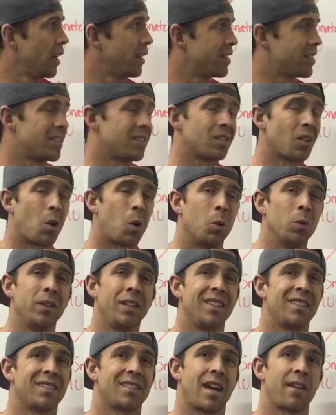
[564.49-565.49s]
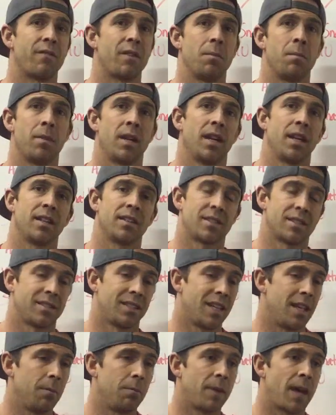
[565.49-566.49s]
This is only 7
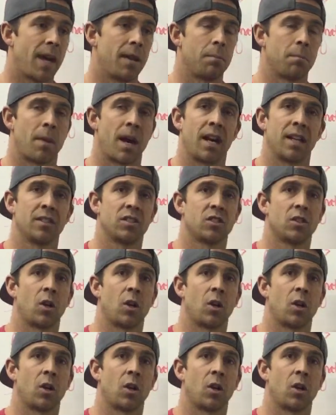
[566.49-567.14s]
minutes. Keep that in mind.